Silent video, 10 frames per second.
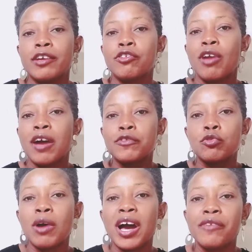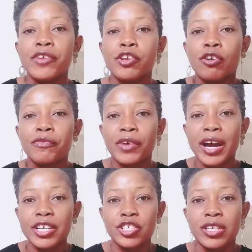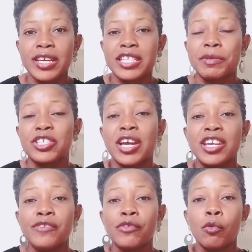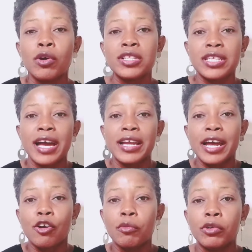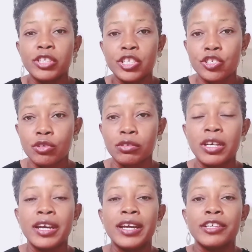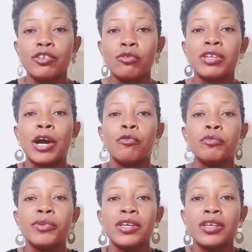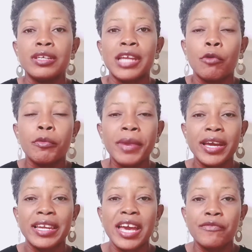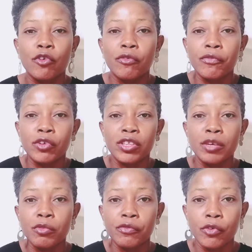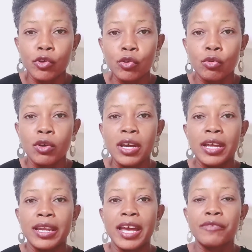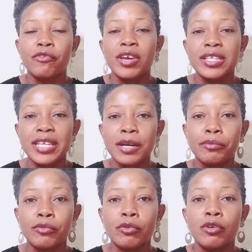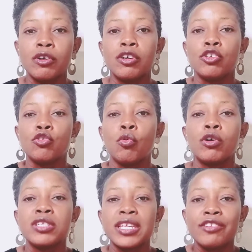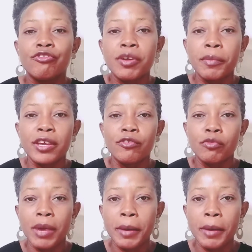You have to have enough cash, especially if you want an accommodation, you know, that will make life comfortable for you. Like, for example, you want a 3-bedroom